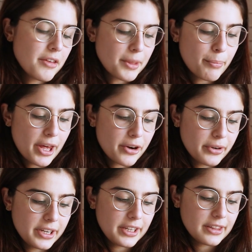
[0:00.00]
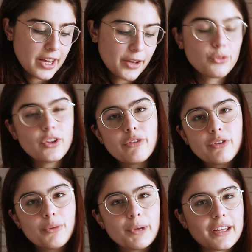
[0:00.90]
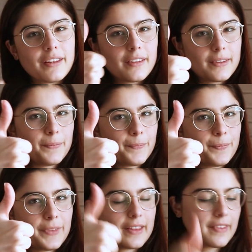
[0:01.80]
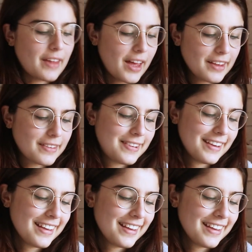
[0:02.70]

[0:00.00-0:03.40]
the battery lifesaver because that's nice,